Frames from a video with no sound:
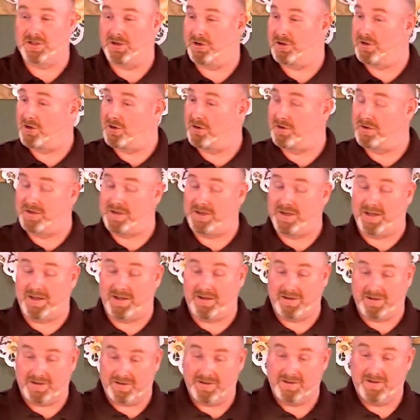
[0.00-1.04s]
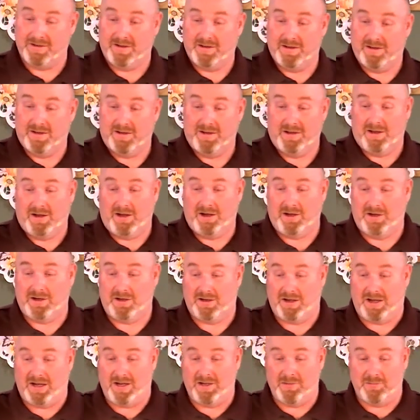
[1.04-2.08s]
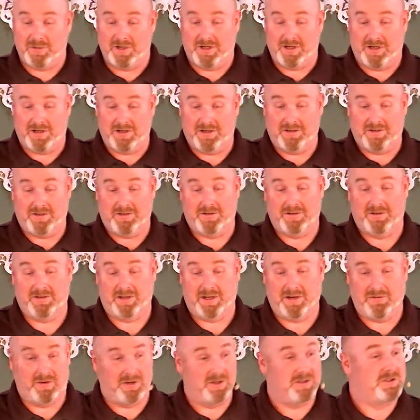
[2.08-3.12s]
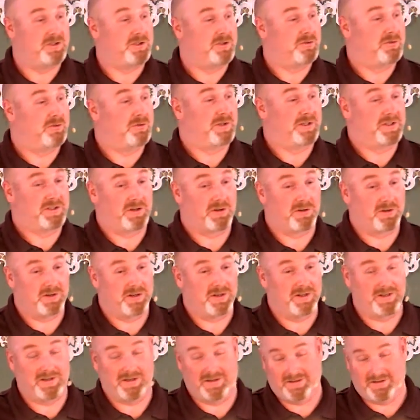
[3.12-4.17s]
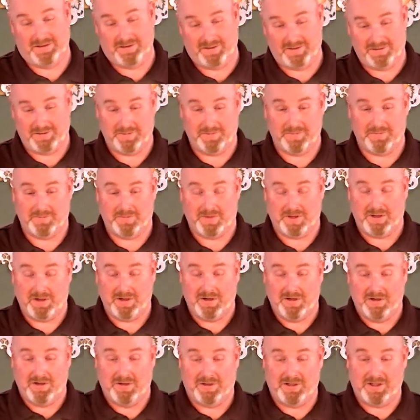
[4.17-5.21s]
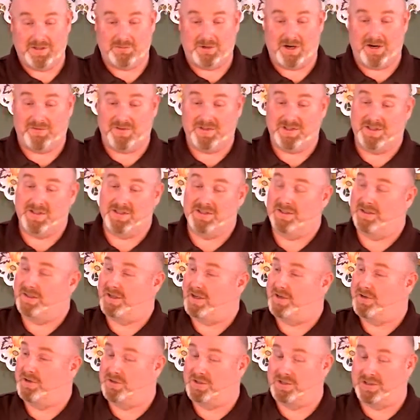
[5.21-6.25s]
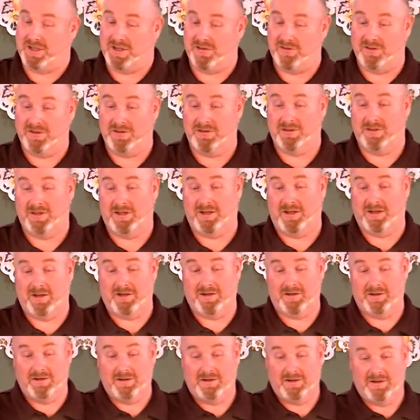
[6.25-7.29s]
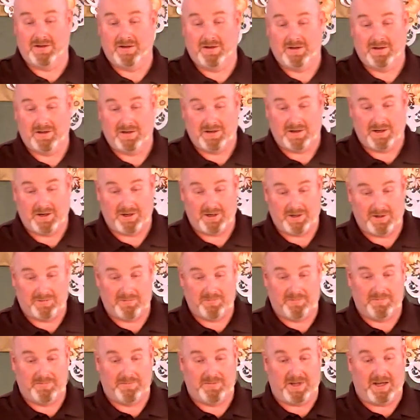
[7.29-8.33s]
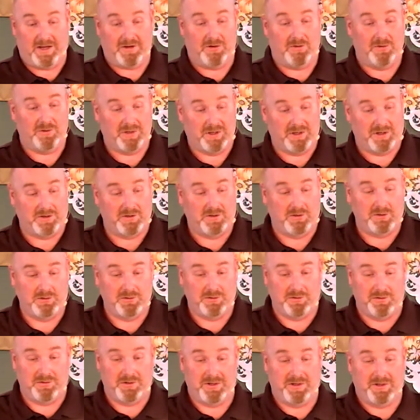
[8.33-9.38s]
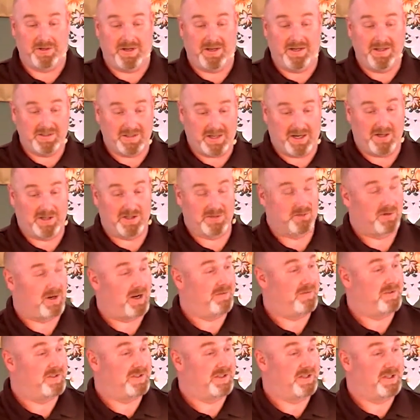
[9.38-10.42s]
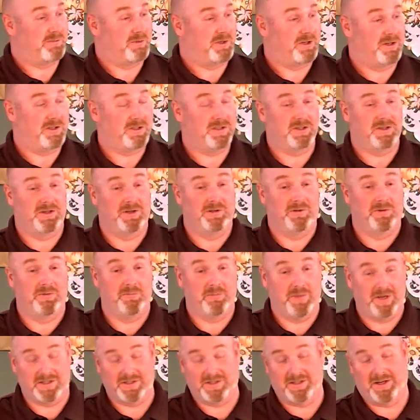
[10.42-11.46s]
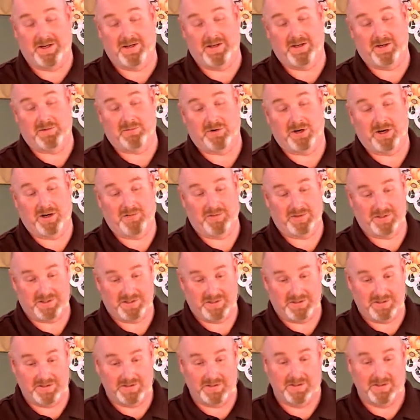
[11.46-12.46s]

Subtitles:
current day, and beyond, even unto eternity. These prophecies in Daniel 7, they not only include end times prophecies, but also messianic prophecies,